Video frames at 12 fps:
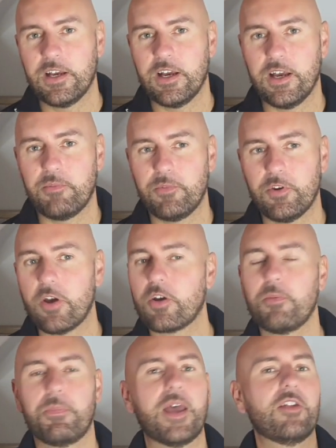Not
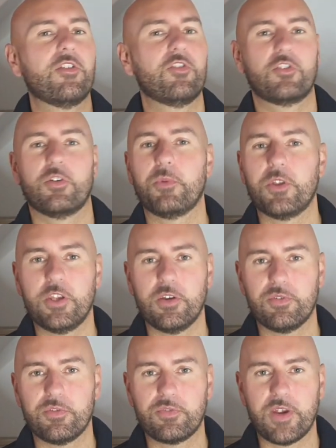compared to some of the
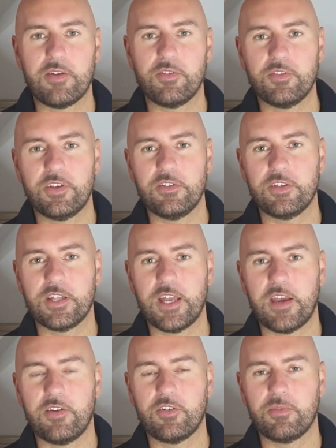other fragrances in the
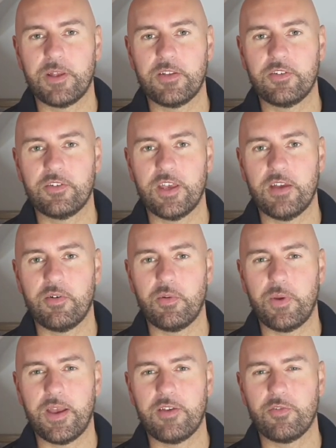house of Mancera
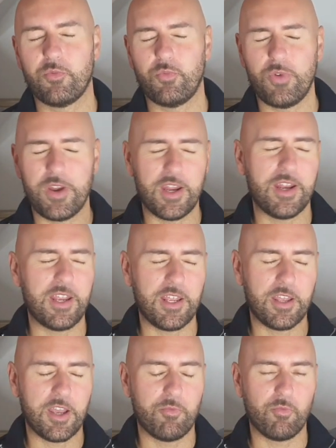where it's
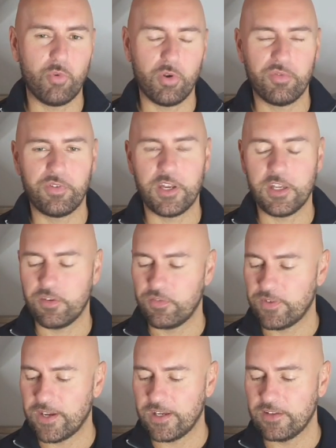really rough and in your
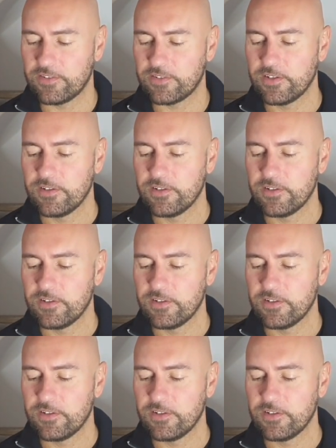face.